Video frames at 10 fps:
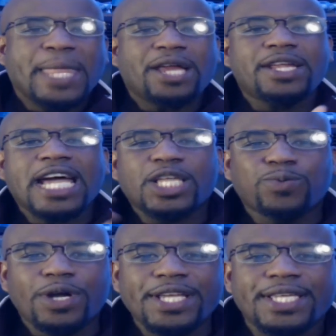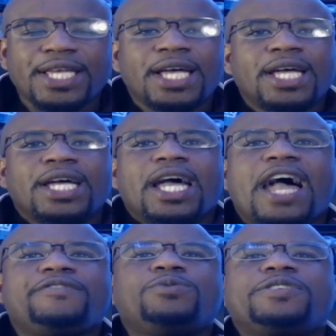Now the next one is
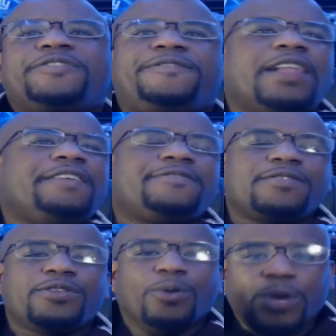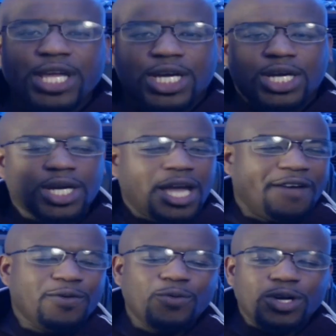everyone's flavor of the week.
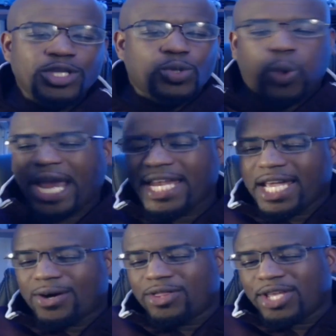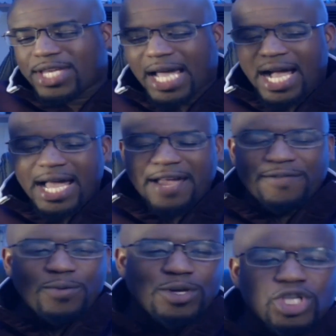Everyone's waiting on this guy.
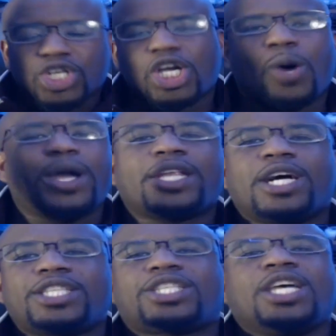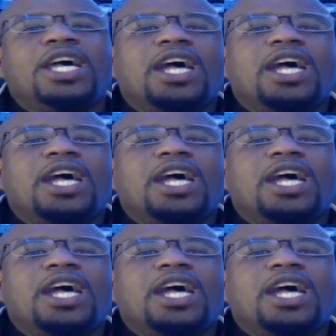Everyone's going nuts.